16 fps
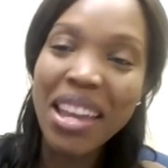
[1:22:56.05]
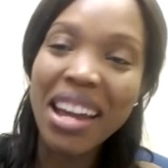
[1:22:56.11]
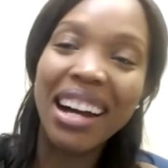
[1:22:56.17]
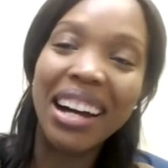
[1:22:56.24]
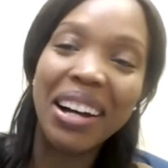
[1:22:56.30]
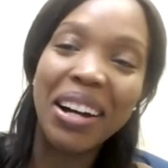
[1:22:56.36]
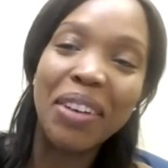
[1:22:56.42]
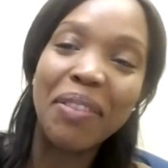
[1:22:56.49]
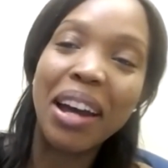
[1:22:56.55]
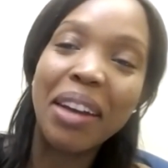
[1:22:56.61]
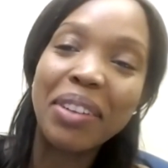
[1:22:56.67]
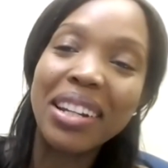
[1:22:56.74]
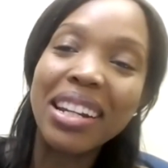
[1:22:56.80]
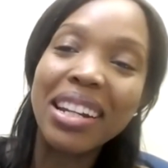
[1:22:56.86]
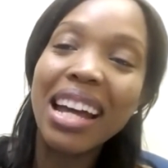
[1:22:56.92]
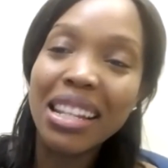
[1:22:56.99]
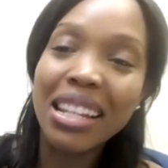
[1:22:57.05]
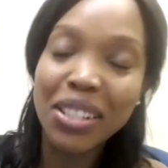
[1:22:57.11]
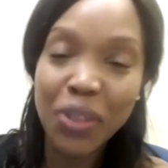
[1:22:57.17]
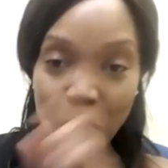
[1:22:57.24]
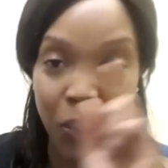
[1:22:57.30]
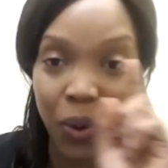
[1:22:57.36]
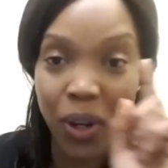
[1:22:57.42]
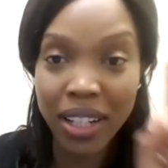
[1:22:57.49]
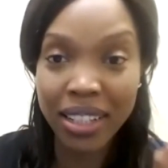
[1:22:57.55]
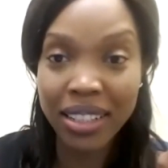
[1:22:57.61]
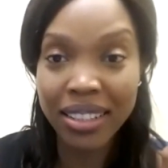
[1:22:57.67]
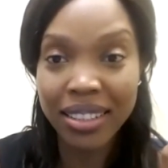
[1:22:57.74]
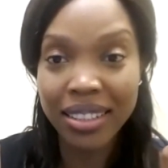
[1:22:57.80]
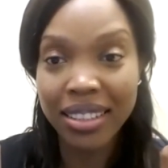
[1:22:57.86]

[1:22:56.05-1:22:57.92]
I'm going to ask one